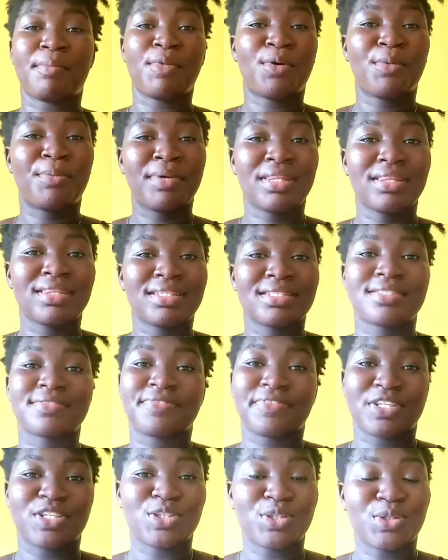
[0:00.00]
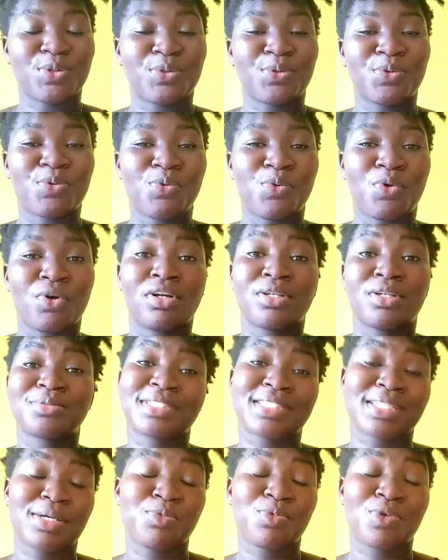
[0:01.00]
hoping this video will help
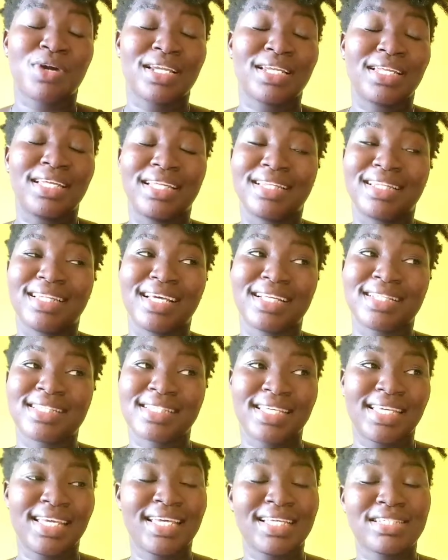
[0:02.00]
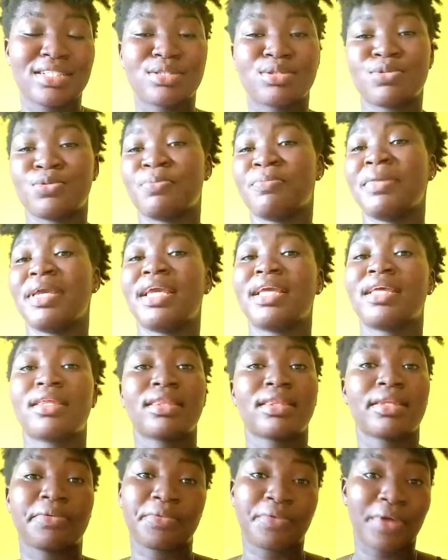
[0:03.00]
someone in their teens to make
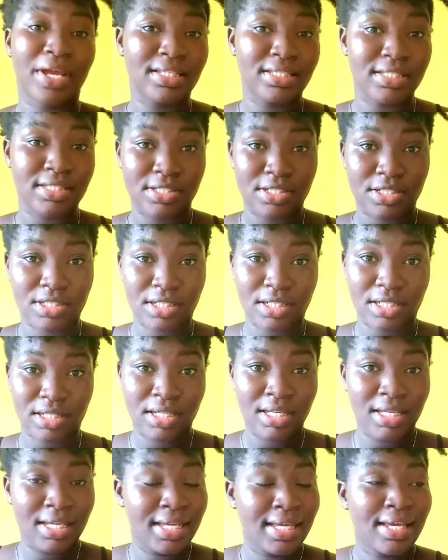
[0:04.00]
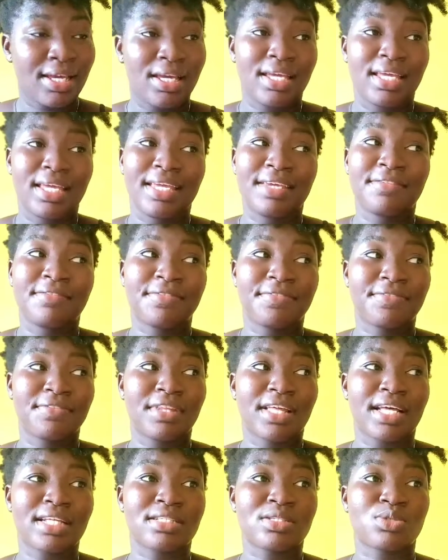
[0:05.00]
the right decision if
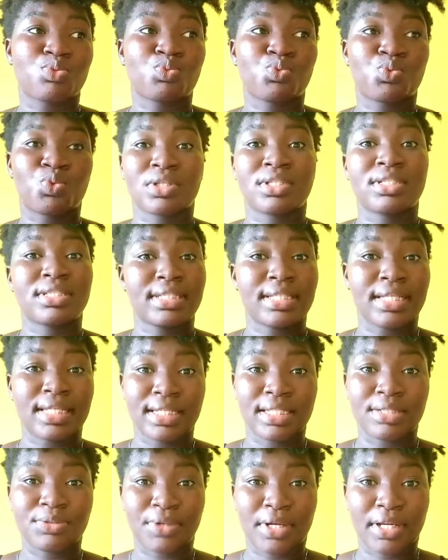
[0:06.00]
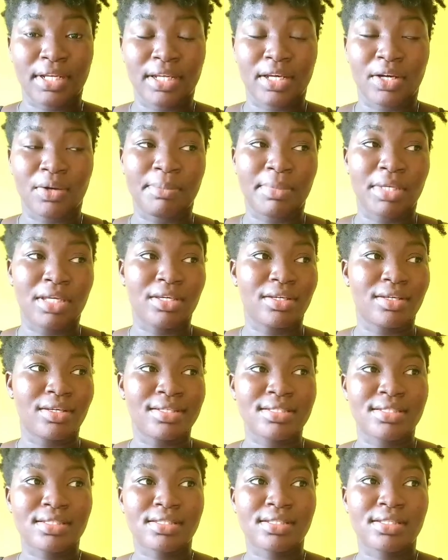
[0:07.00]
that's what they need right now,
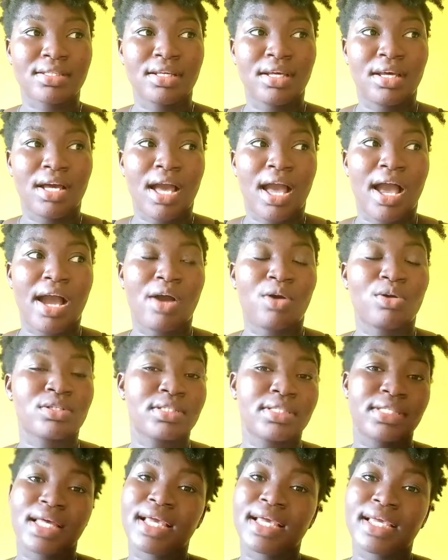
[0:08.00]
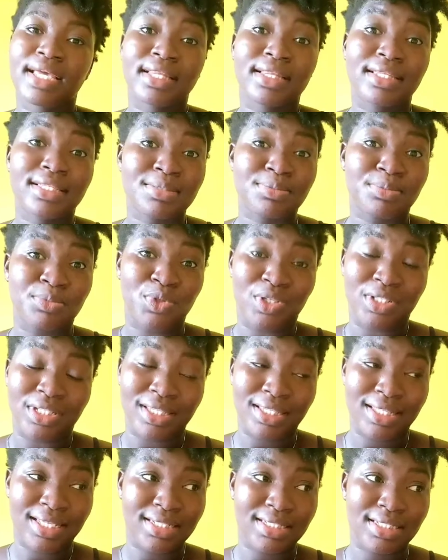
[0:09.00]
because I was thinking this morning
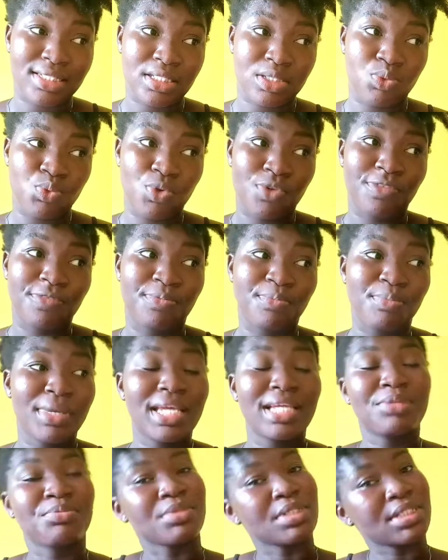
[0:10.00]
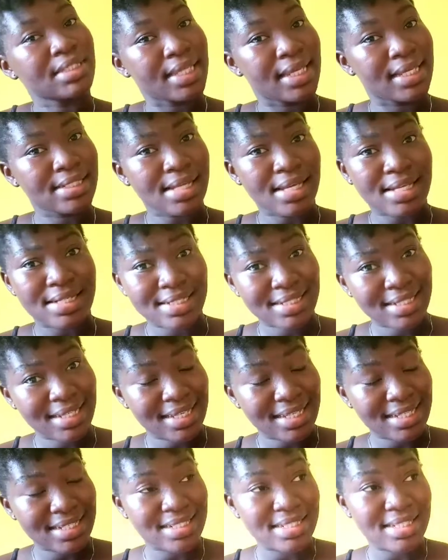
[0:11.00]
that we've made mistakes as
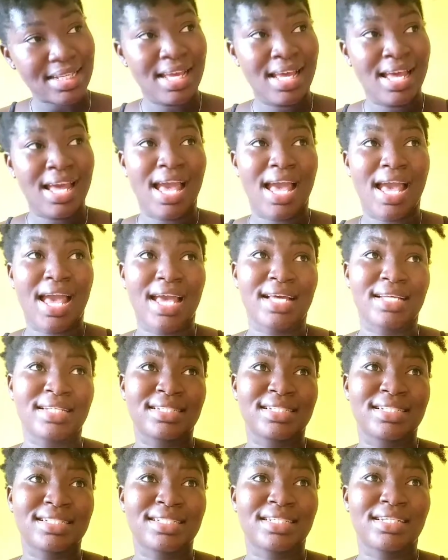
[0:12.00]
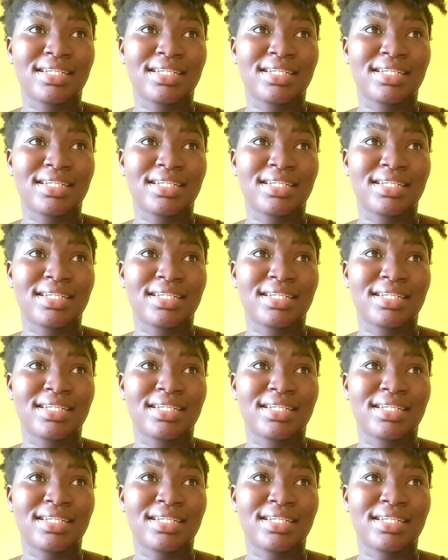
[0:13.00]
teens, and